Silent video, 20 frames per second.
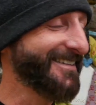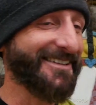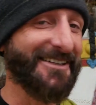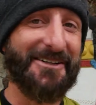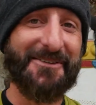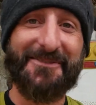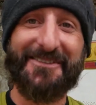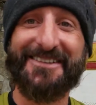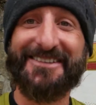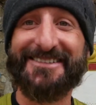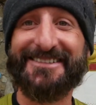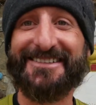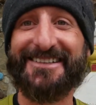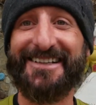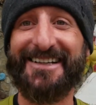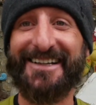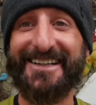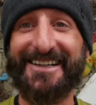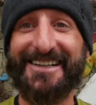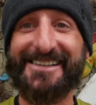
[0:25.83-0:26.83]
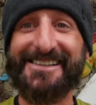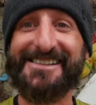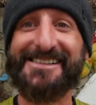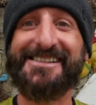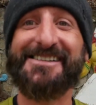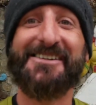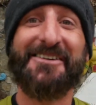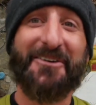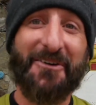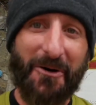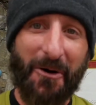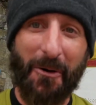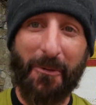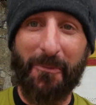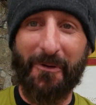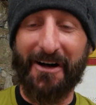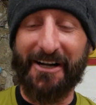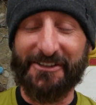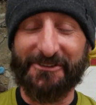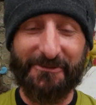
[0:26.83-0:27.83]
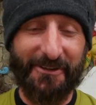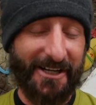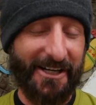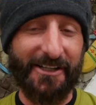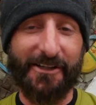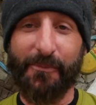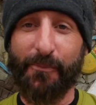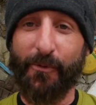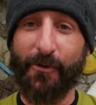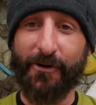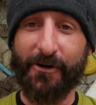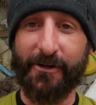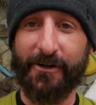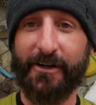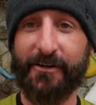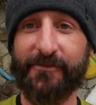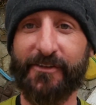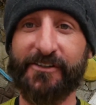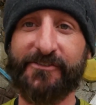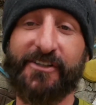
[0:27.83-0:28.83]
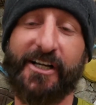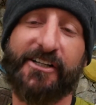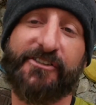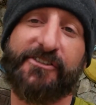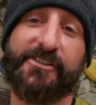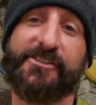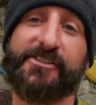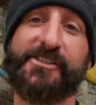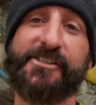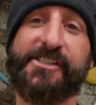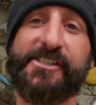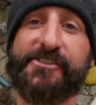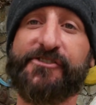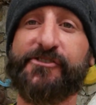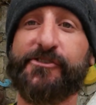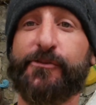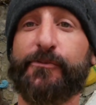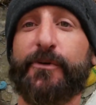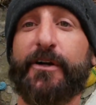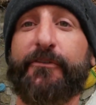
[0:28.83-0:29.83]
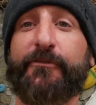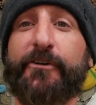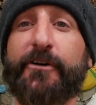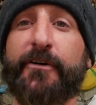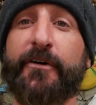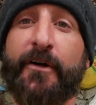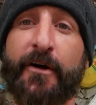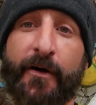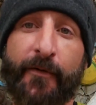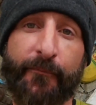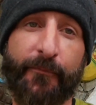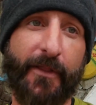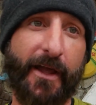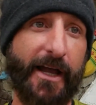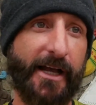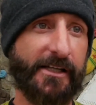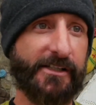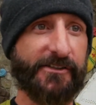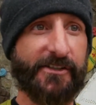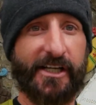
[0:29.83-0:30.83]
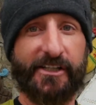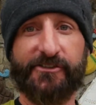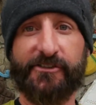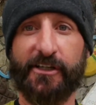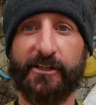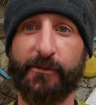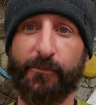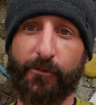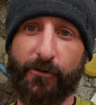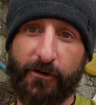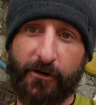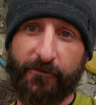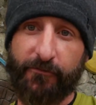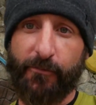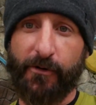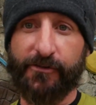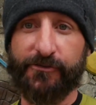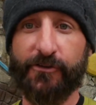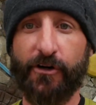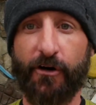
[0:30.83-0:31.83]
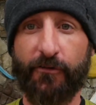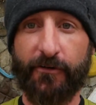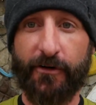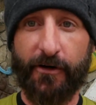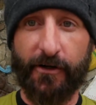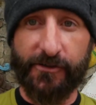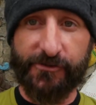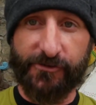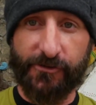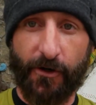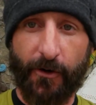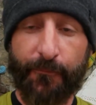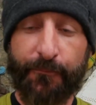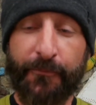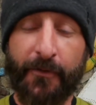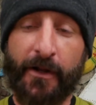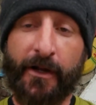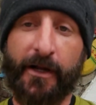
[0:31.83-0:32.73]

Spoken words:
Khmelnytskaya Oblast, right on the border of, it's actually the Dniester River that is actually on the border of Moldova also.